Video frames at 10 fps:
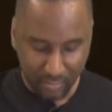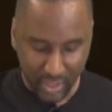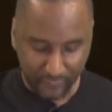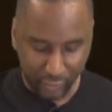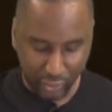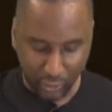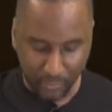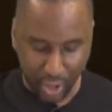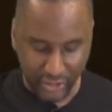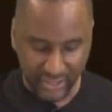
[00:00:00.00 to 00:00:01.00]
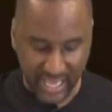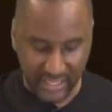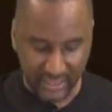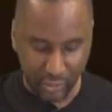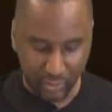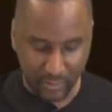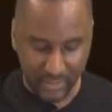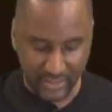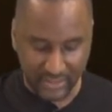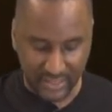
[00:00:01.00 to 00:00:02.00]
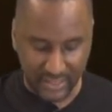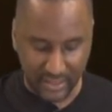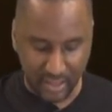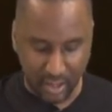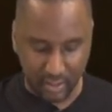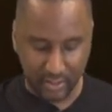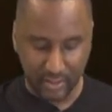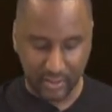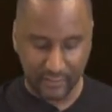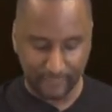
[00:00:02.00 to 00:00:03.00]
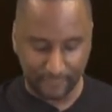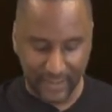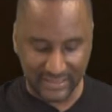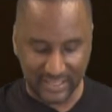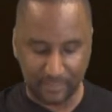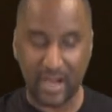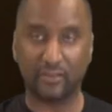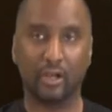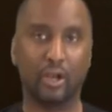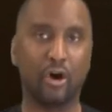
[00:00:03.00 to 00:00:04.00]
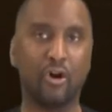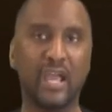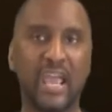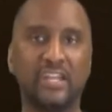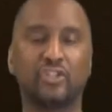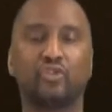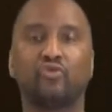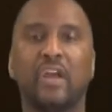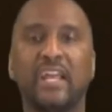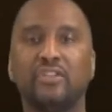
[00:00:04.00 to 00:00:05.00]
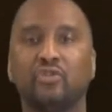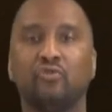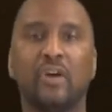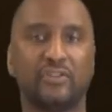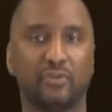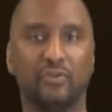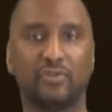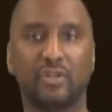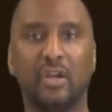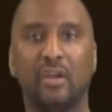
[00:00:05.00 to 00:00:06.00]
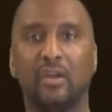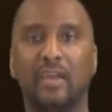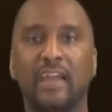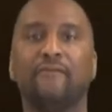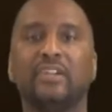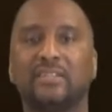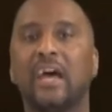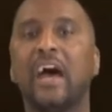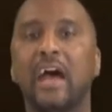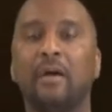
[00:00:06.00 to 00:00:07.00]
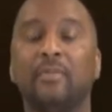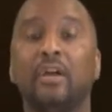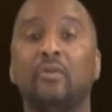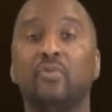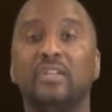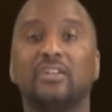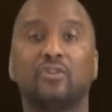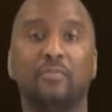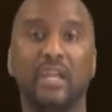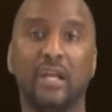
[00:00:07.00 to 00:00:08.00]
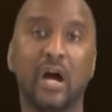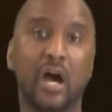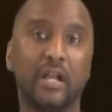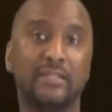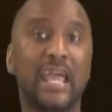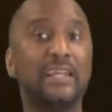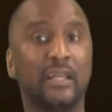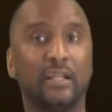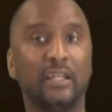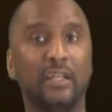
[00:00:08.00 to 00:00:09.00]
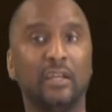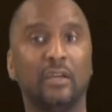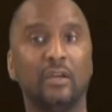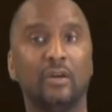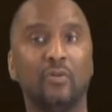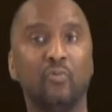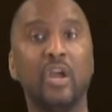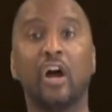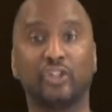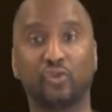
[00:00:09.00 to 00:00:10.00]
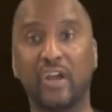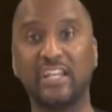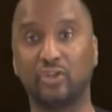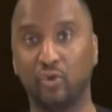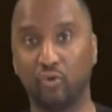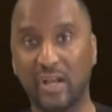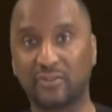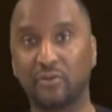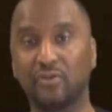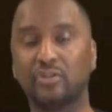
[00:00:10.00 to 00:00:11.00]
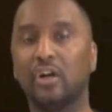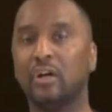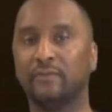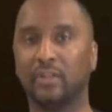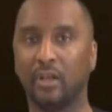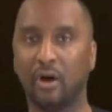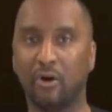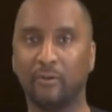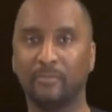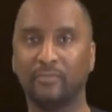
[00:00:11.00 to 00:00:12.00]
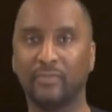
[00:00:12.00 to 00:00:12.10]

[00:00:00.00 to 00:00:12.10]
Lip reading: But if you show partiality, you commit sin and are convicted by the law as transgressors. Every time we disobey God, technically, we are transgressors of the law.